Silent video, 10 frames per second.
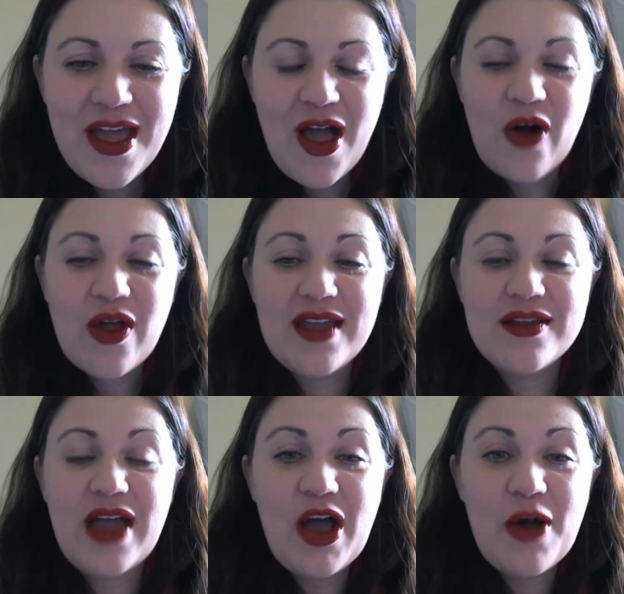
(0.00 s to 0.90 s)

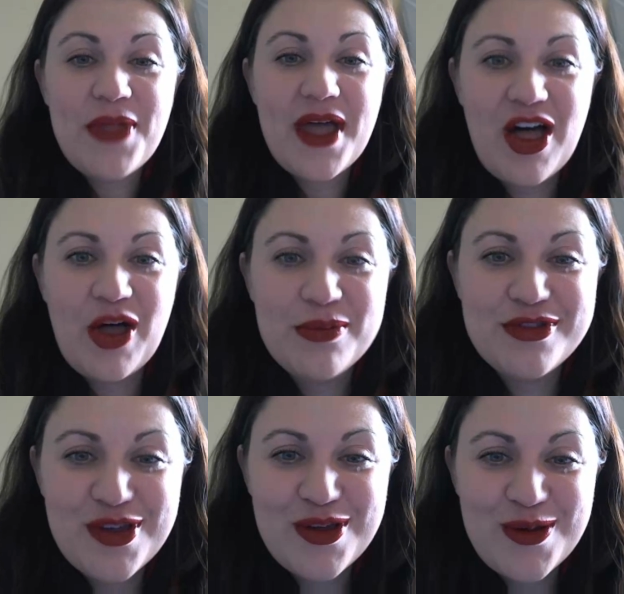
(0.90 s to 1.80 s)
okay, I hope that
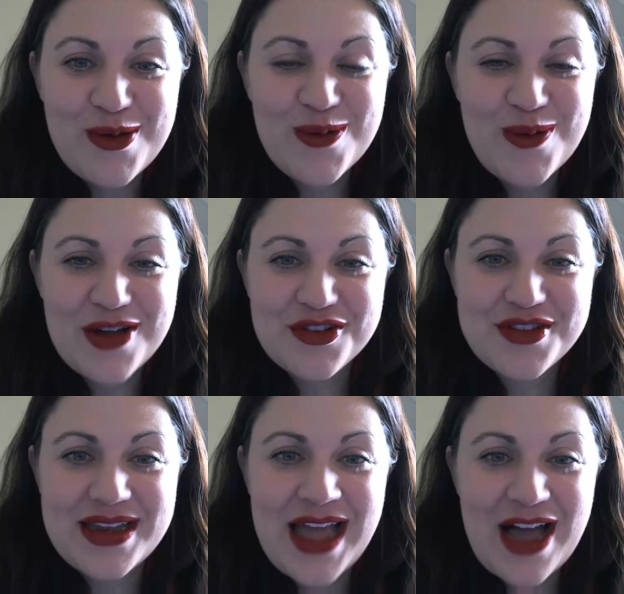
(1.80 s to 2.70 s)
helps you
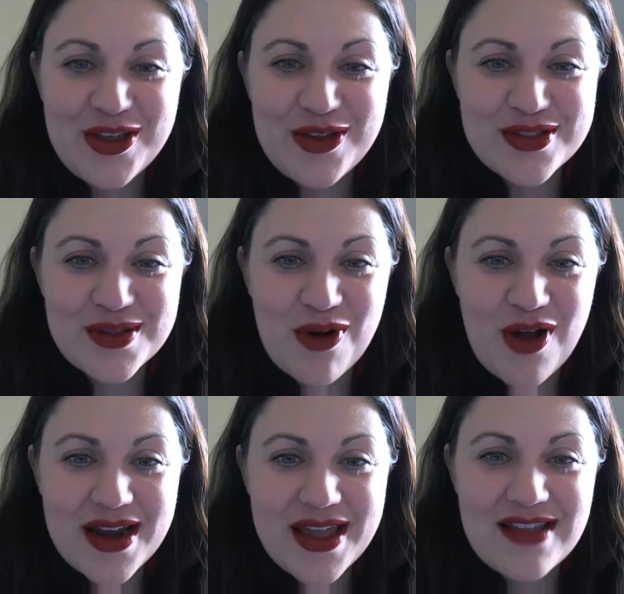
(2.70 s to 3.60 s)
understand how to use the
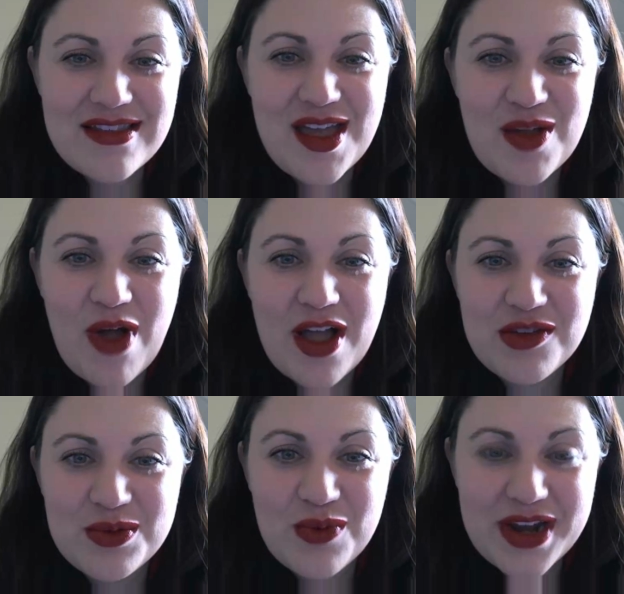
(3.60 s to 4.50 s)
product and why
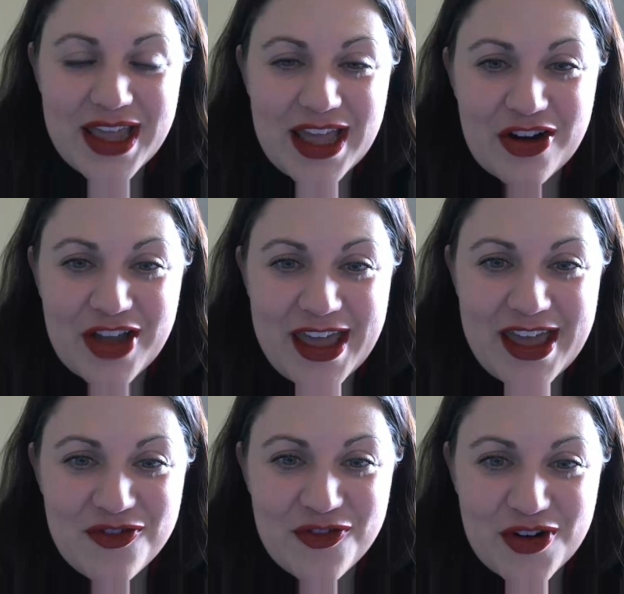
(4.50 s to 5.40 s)
you would want to get your
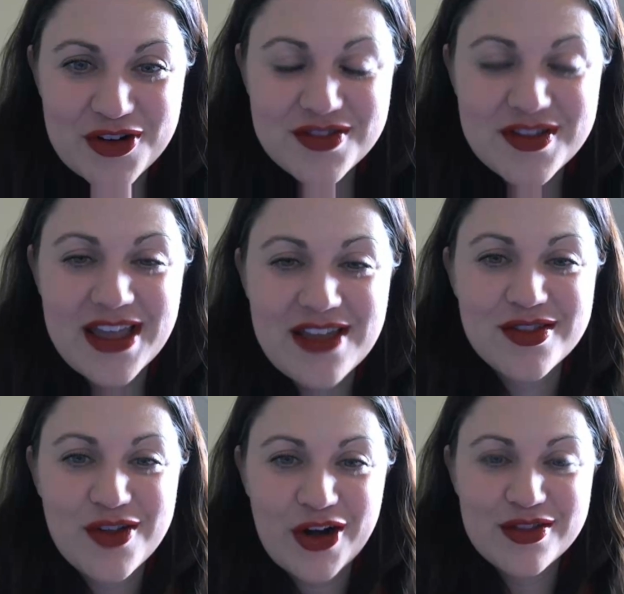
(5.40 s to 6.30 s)
kit first to get you
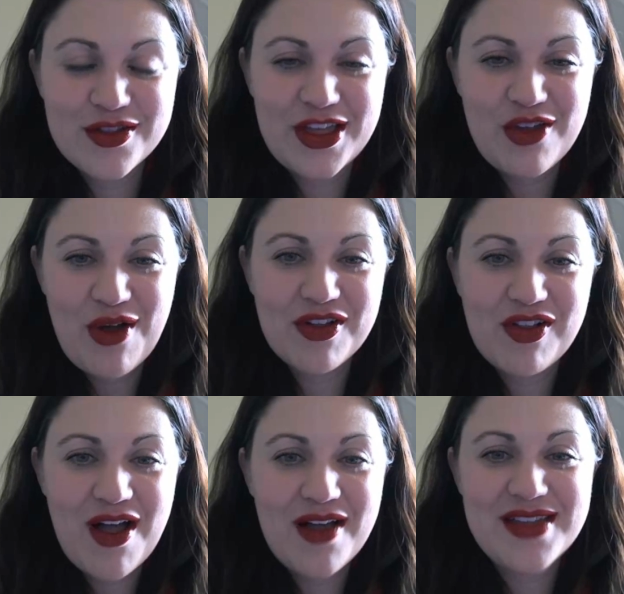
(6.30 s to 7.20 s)
started so that you have the
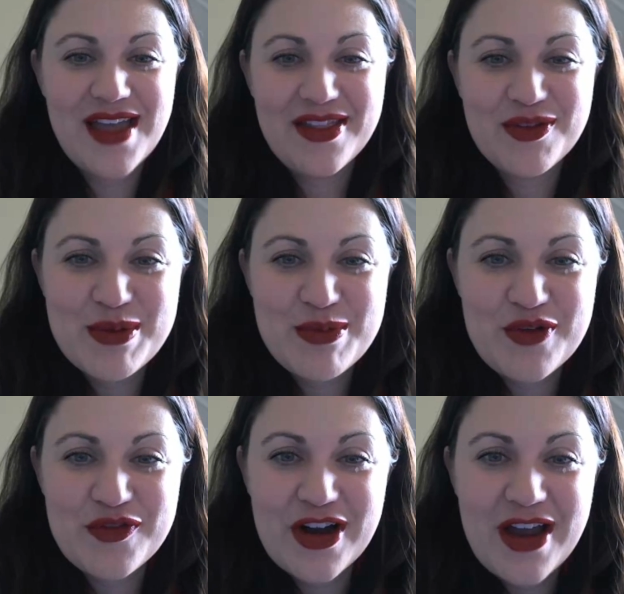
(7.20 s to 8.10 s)
gloss and the
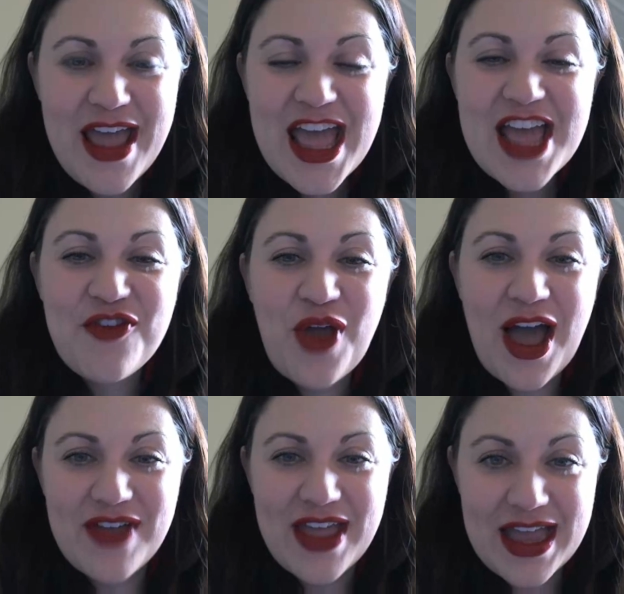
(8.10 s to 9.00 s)
remover. If you
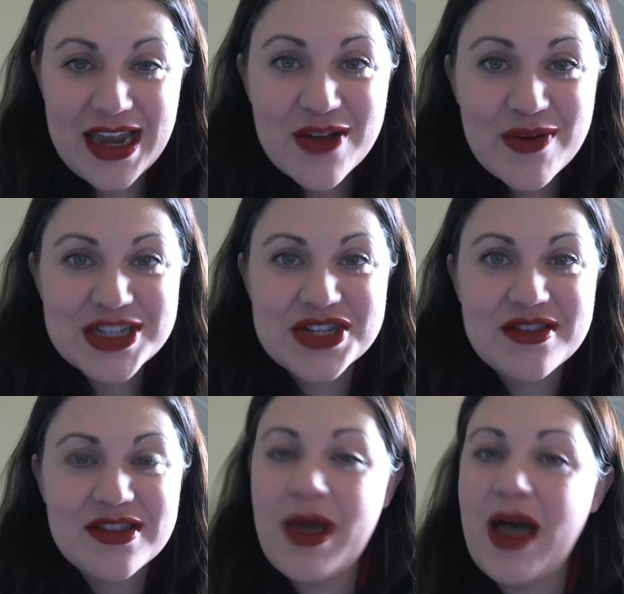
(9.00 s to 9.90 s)
have any
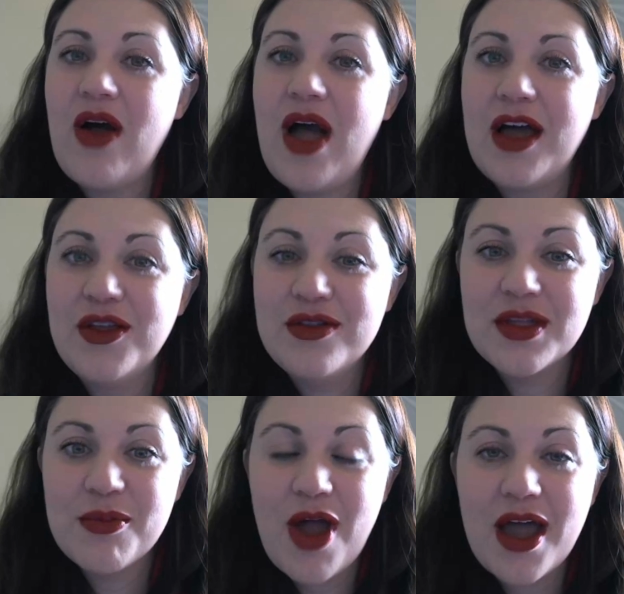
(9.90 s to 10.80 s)
questions about how to use
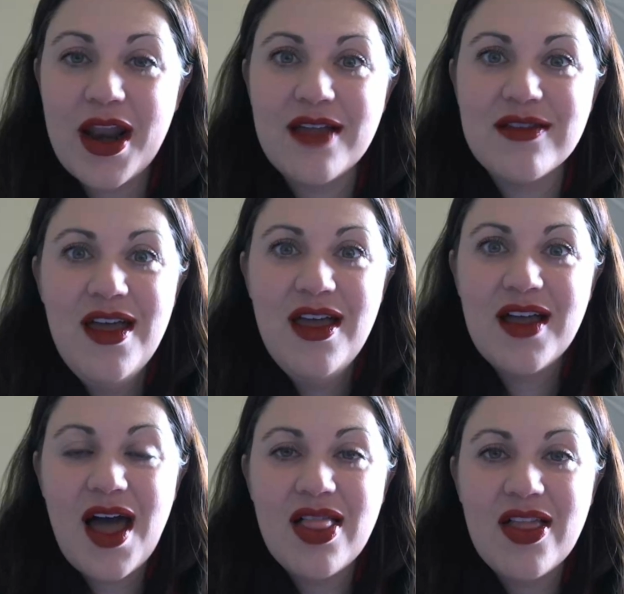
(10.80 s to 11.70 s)
the product,
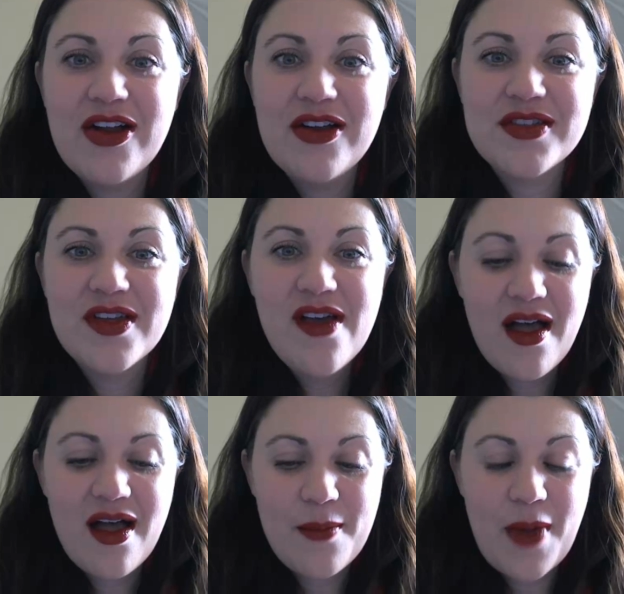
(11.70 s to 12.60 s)
colors,
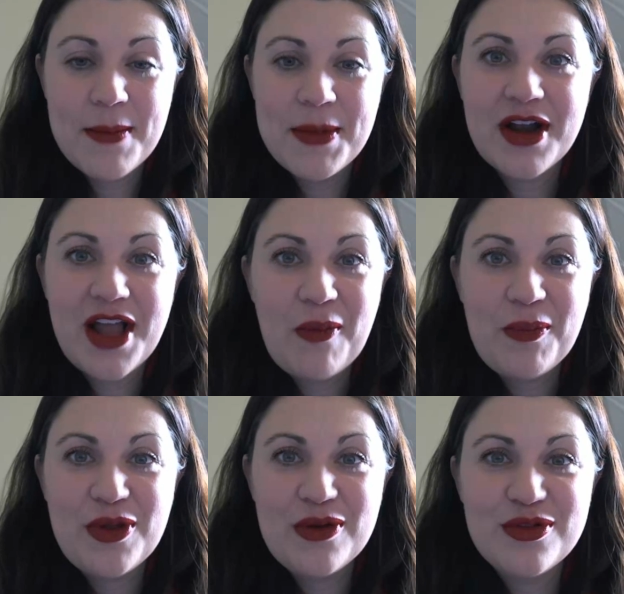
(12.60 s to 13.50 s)
I'm here to
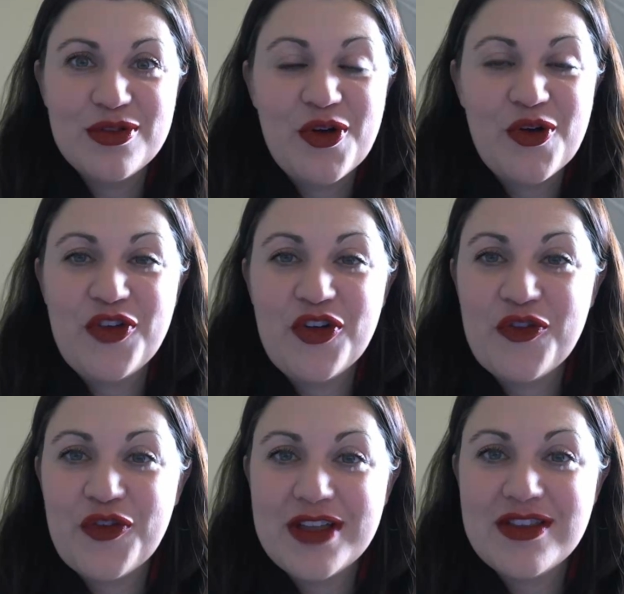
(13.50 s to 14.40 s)
help you, so feel
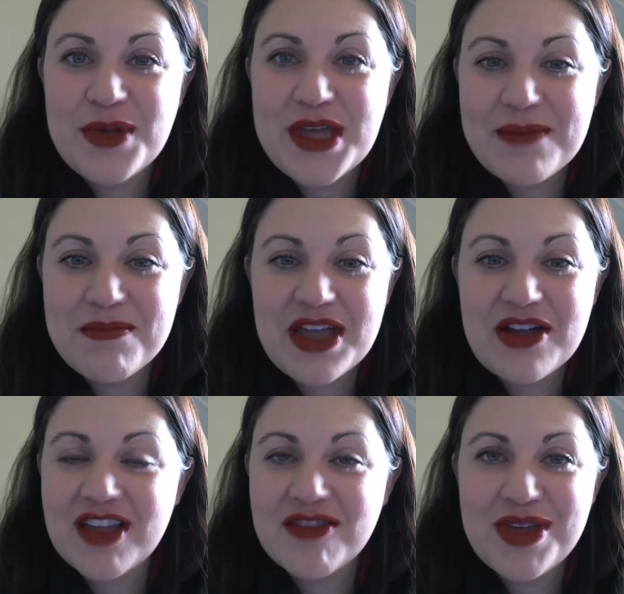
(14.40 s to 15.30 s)
free to PM
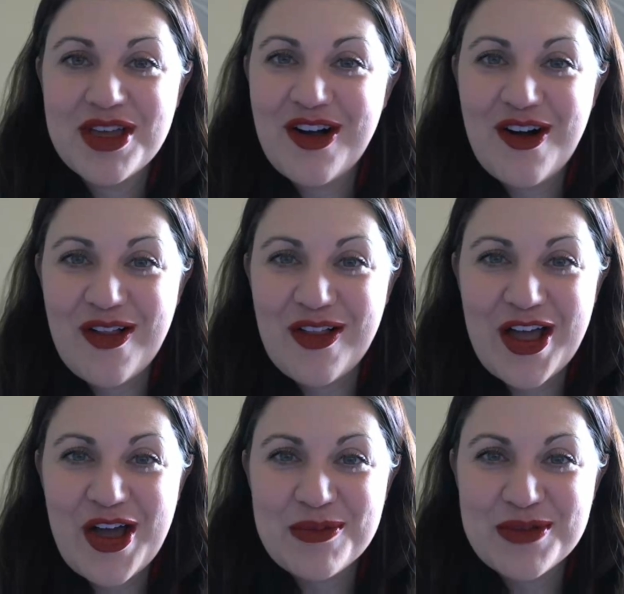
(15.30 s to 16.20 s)
me or give me a call.
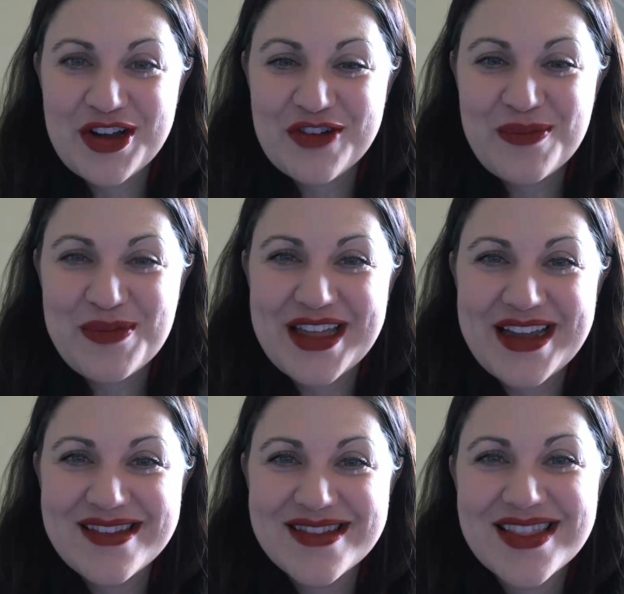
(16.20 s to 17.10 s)
I hope to hear from you,
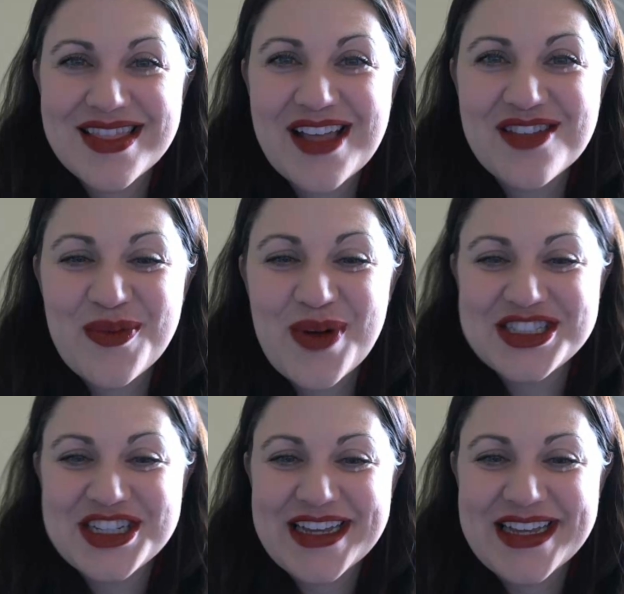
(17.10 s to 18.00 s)
ladies. Thanks for
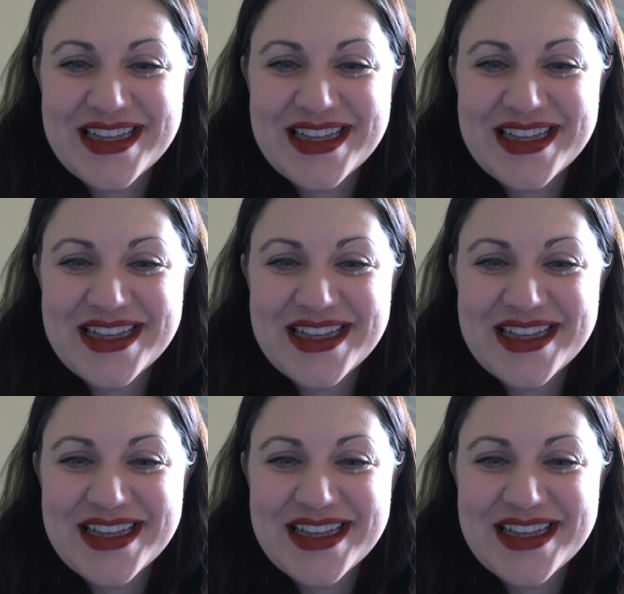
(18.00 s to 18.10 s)
watching.